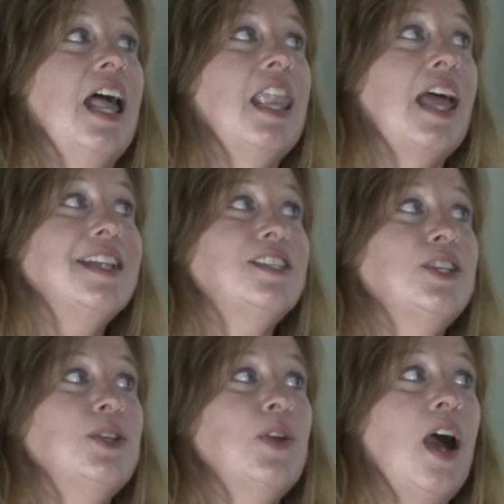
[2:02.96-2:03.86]
like
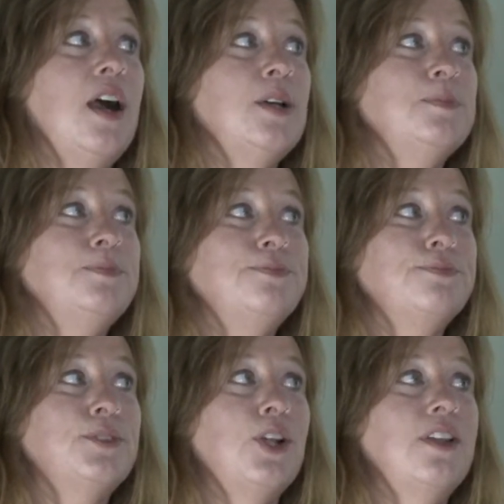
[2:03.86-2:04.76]
to
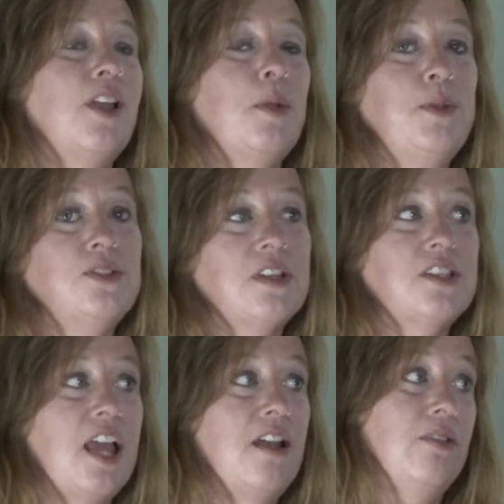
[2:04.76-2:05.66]
turn it on a music
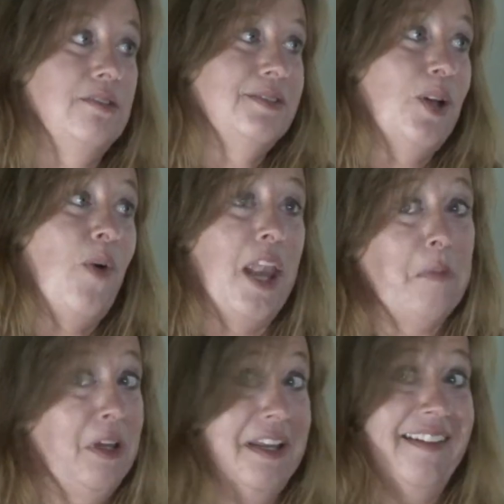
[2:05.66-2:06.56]
channel while
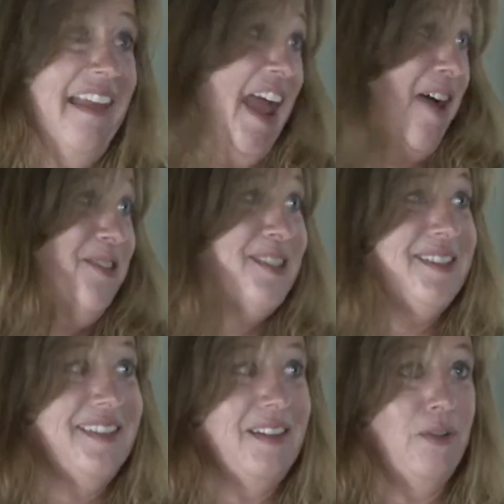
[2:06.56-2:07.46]
I'm cleaning the house,
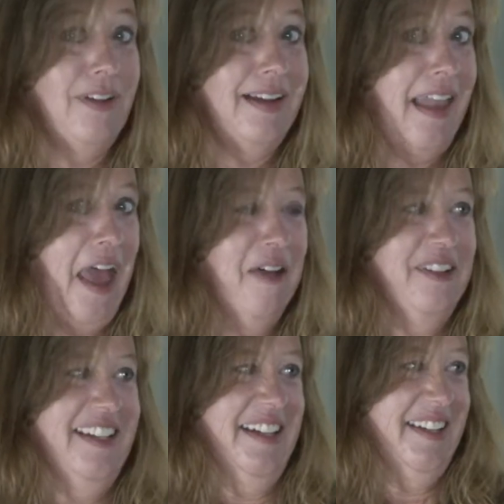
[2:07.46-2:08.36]
really
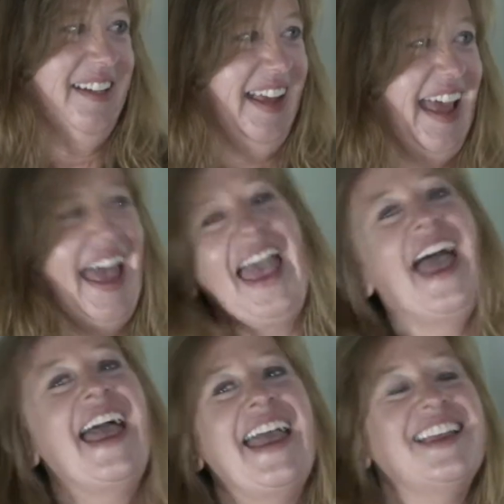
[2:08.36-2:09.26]
loud.
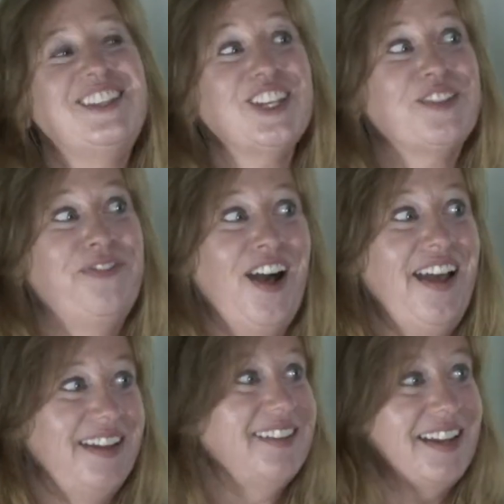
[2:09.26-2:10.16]
It's just
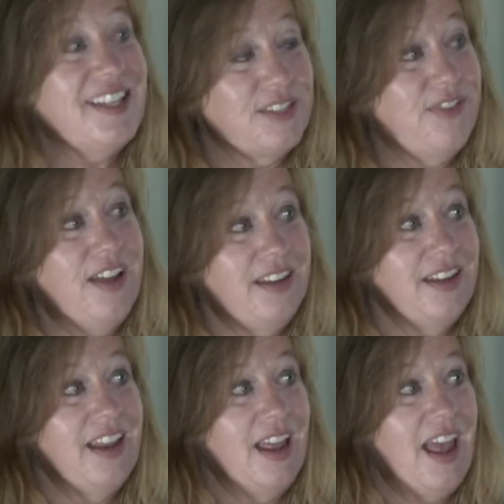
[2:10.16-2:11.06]
fun. It's fun,
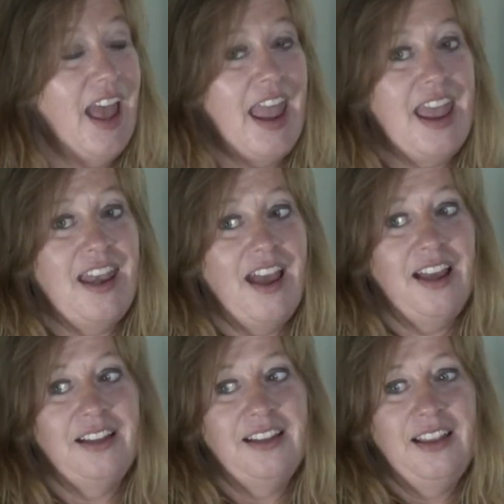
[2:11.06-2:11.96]

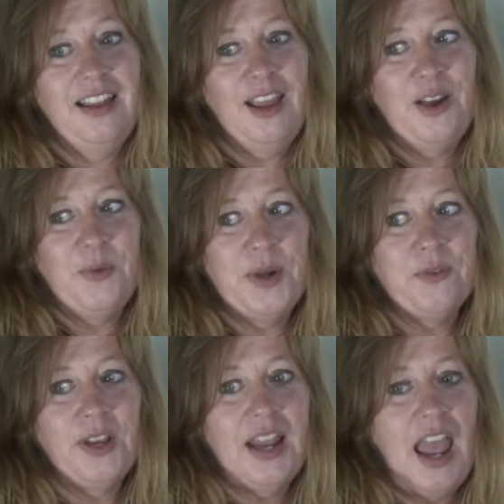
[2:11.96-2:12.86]
and we
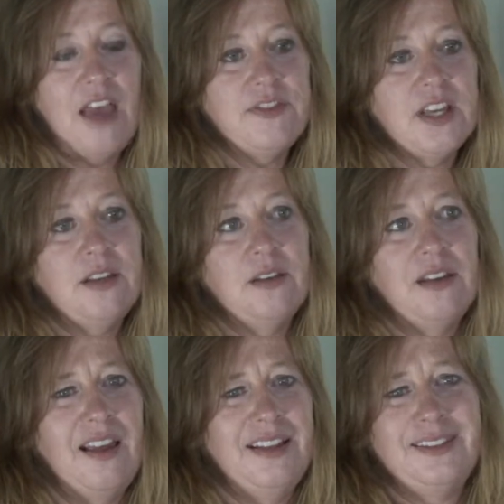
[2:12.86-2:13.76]
really have done.
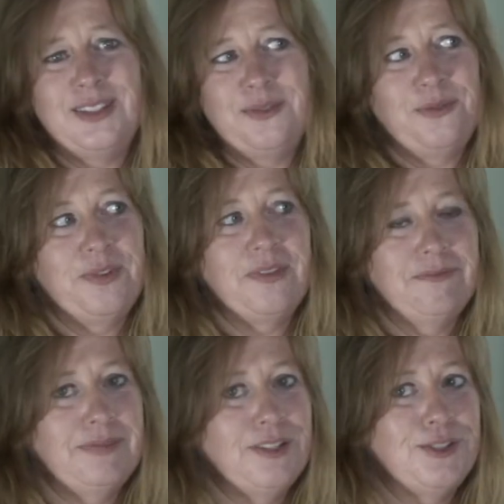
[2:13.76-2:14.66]
It's
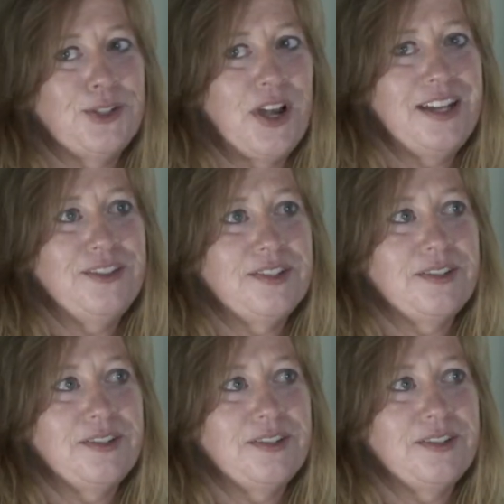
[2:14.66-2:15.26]
a strange